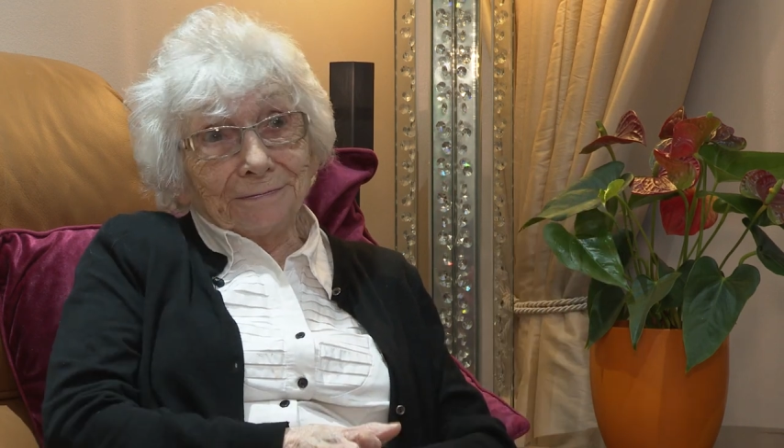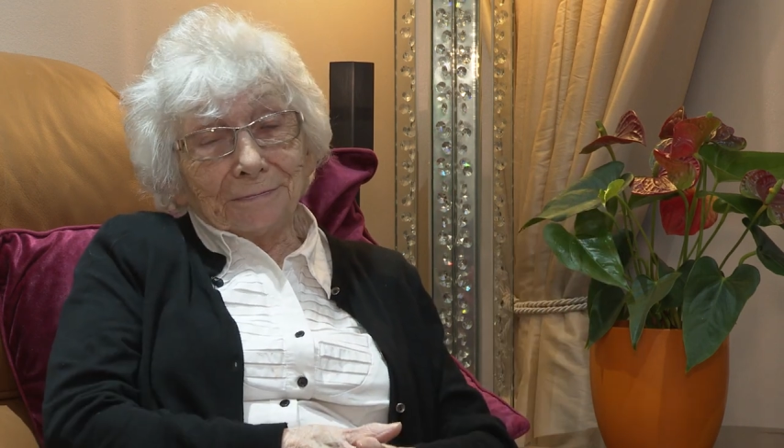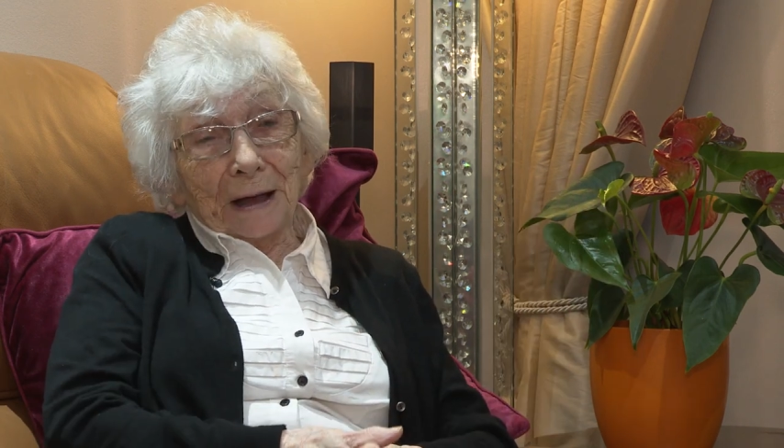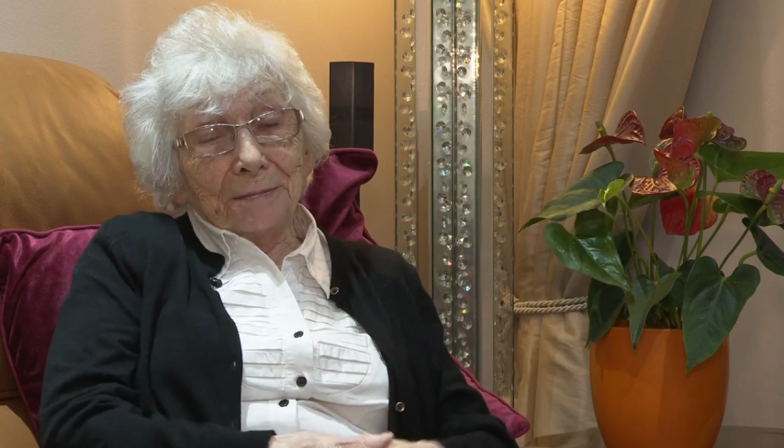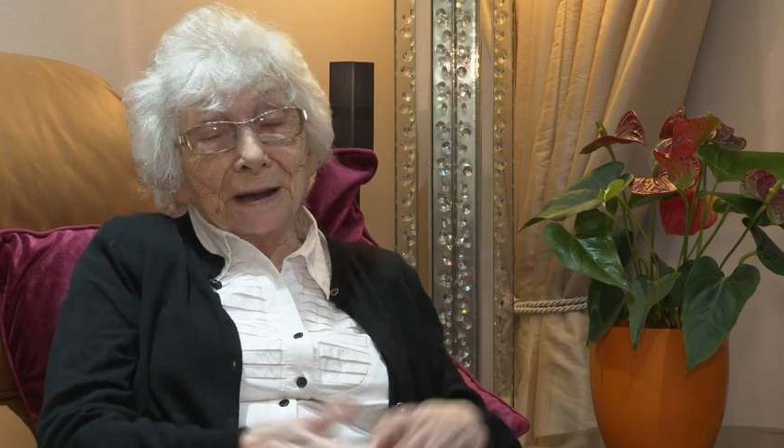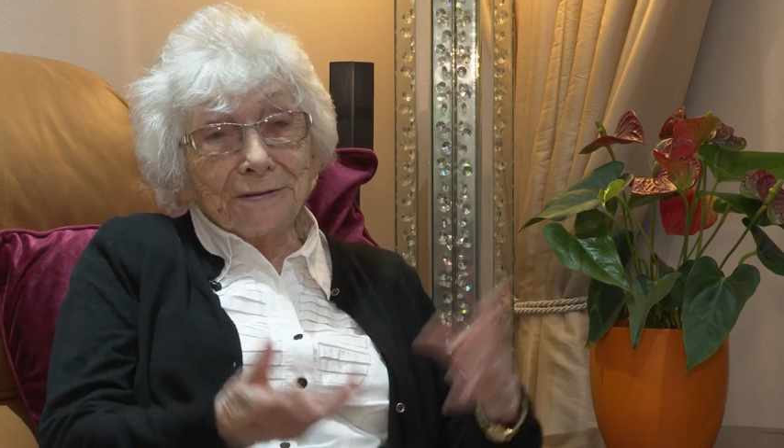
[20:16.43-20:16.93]

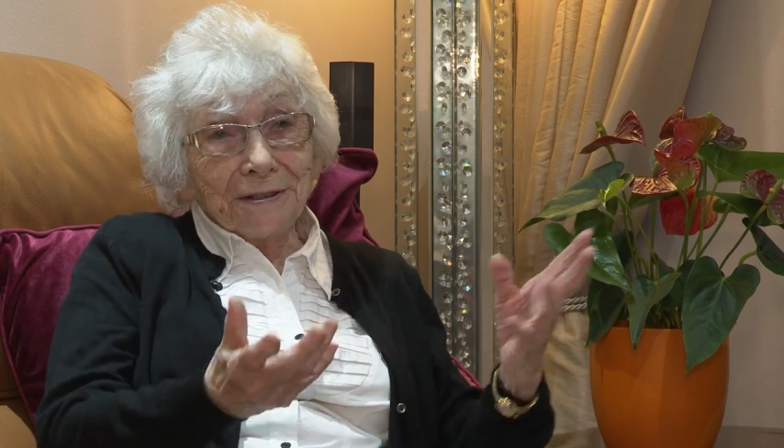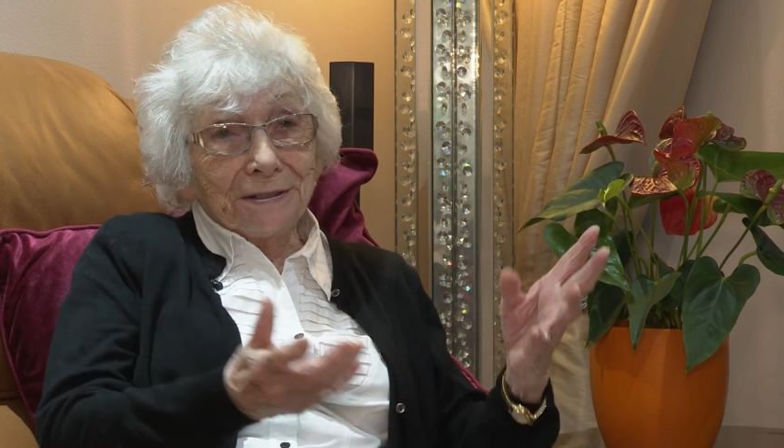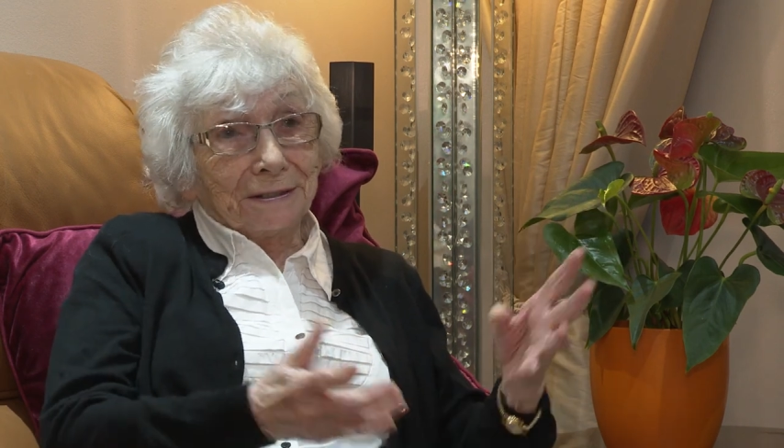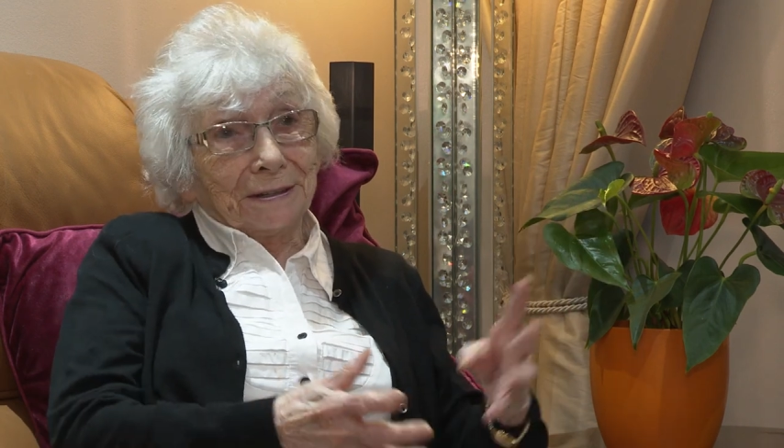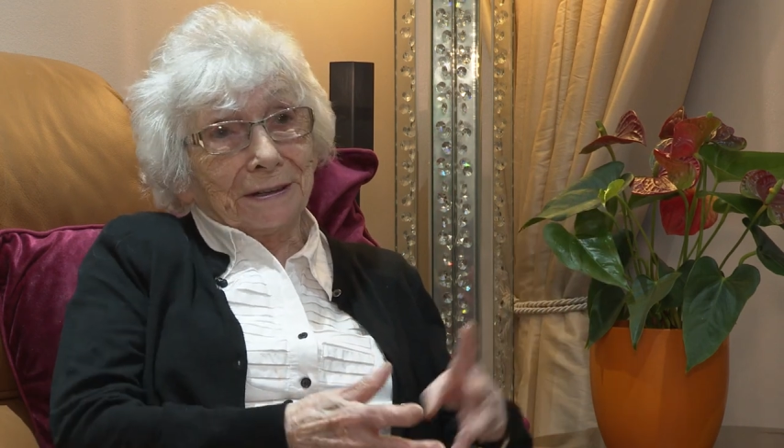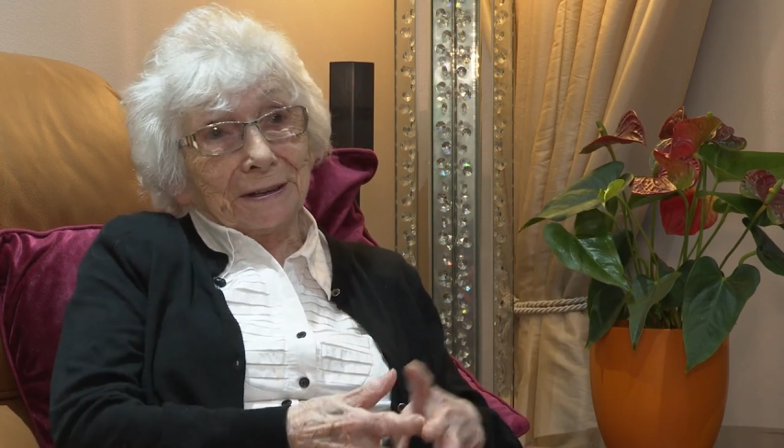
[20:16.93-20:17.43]
I
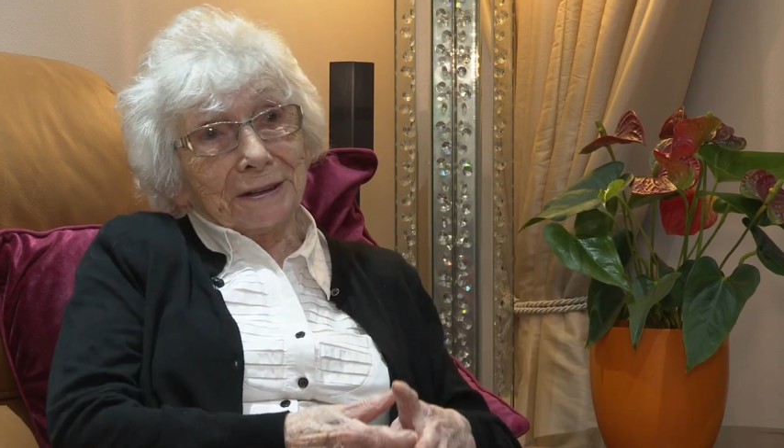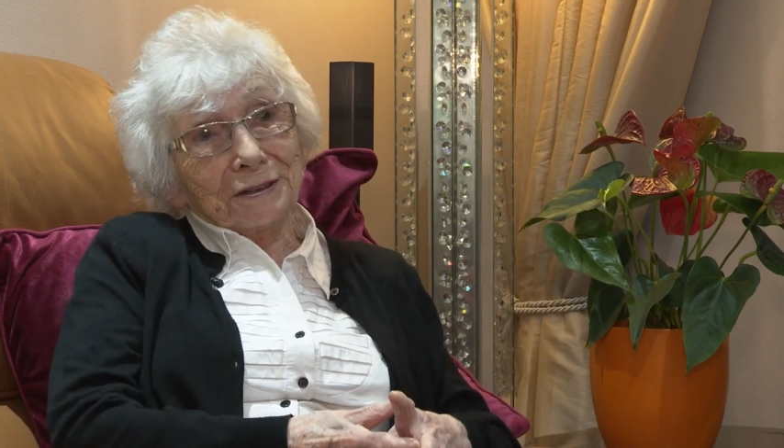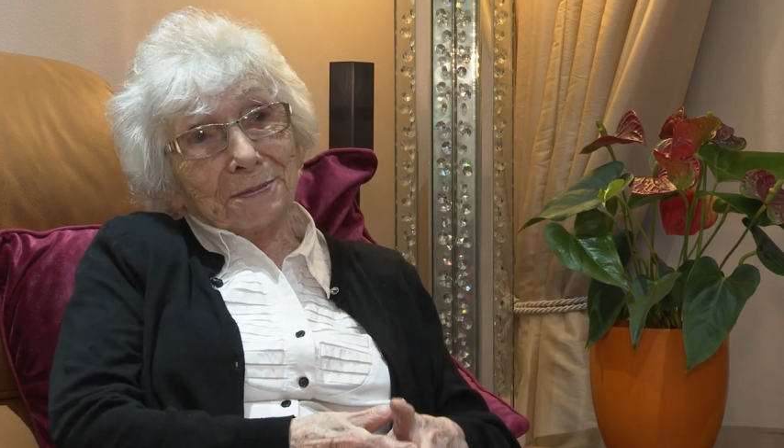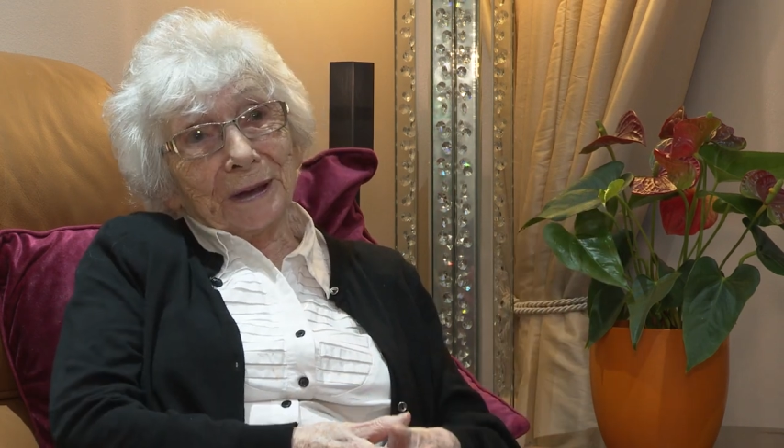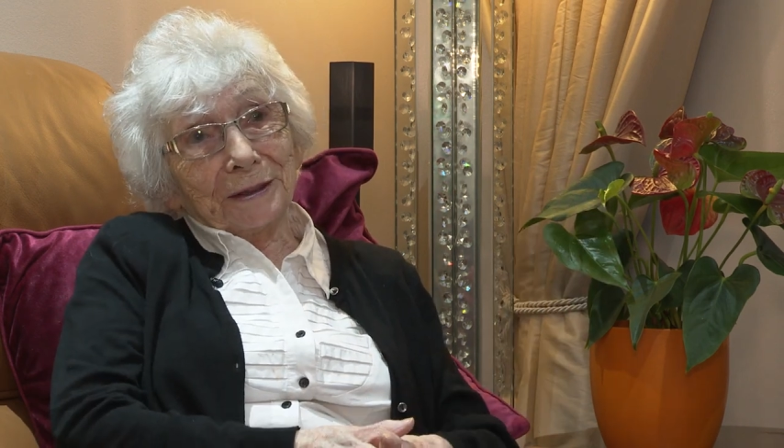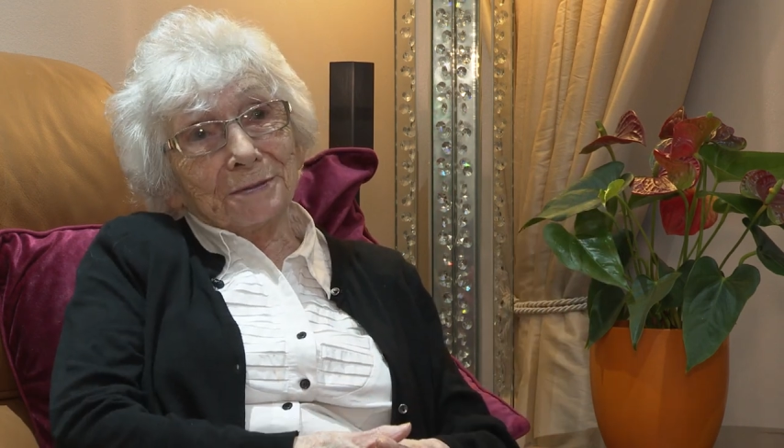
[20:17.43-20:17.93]
married an
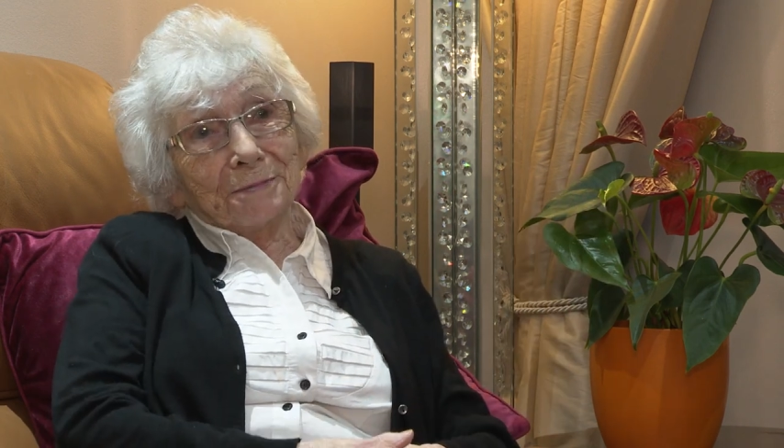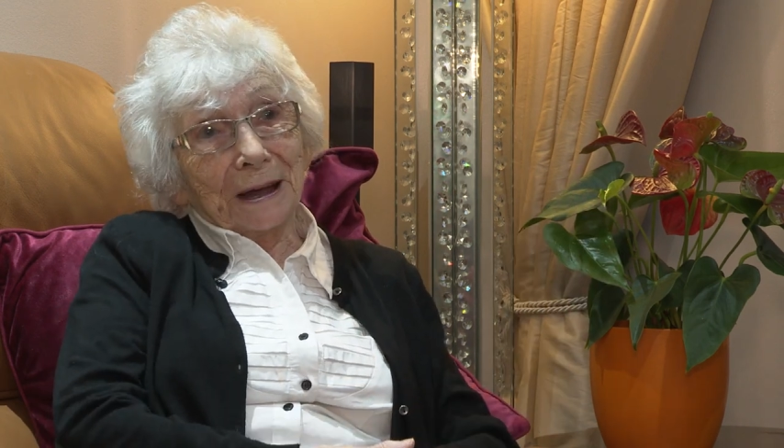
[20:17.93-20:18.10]
Englishman.